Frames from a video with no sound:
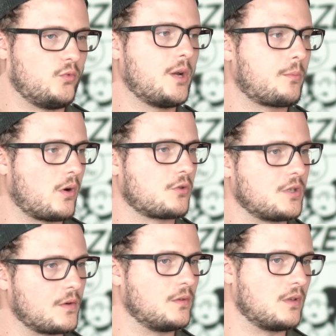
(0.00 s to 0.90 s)
reapproach
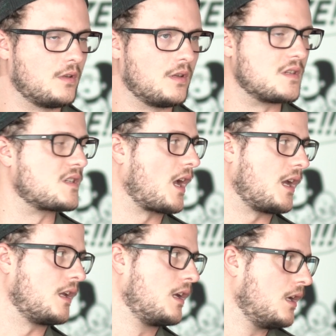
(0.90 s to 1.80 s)
the
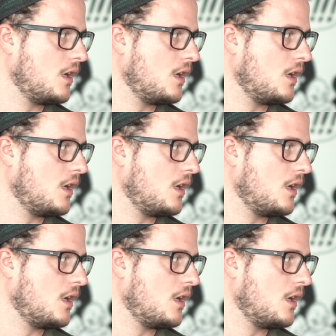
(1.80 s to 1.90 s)
design